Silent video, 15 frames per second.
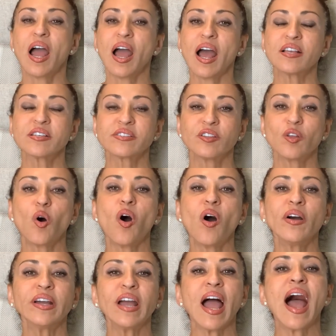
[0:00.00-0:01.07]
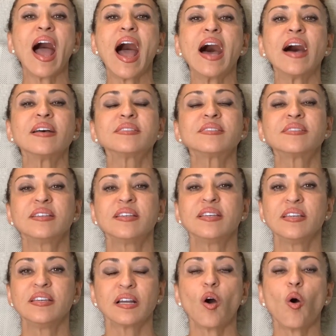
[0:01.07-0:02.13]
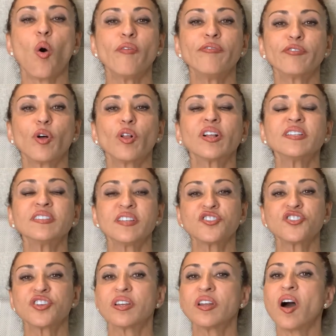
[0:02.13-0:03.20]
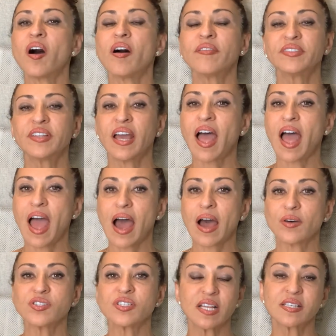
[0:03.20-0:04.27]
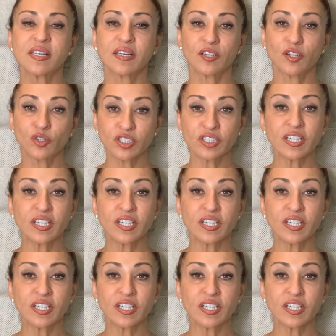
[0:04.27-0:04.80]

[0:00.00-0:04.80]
as long as the overall condition of the house is in good